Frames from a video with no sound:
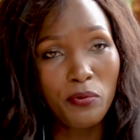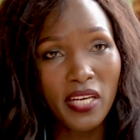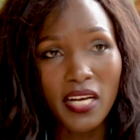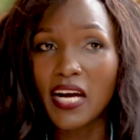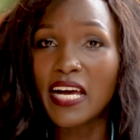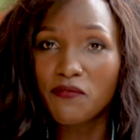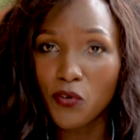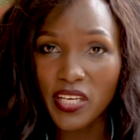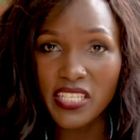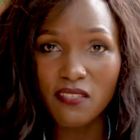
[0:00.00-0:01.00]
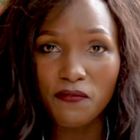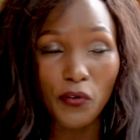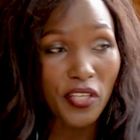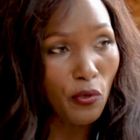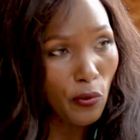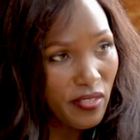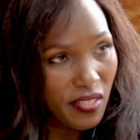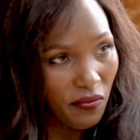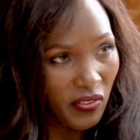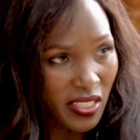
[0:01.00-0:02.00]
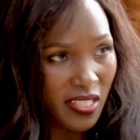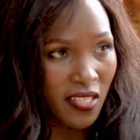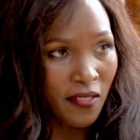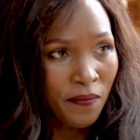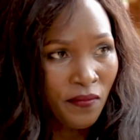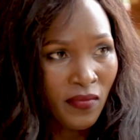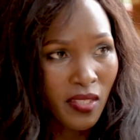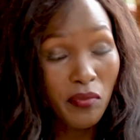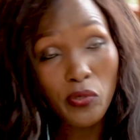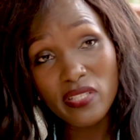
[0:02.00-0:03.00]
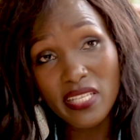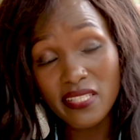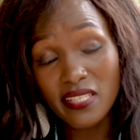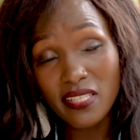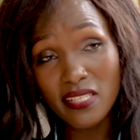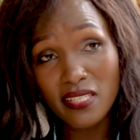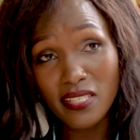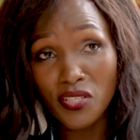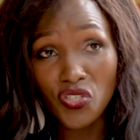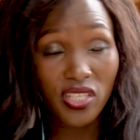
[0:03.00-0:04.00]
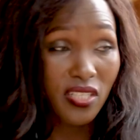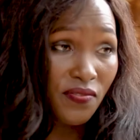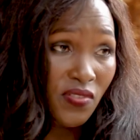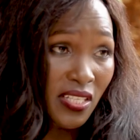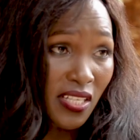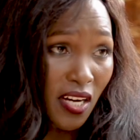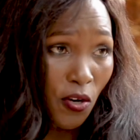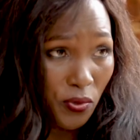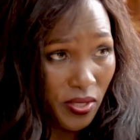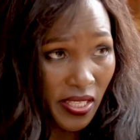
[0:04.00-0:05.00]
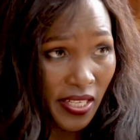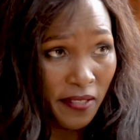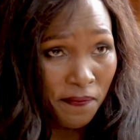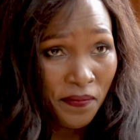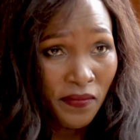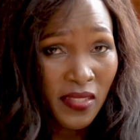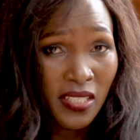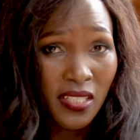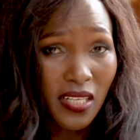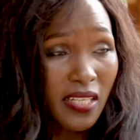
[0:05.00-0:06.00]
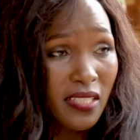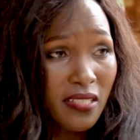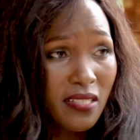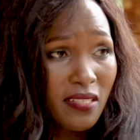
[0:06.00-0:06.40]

we are advocating for inclusivity because there are certain initiatives that are out there, and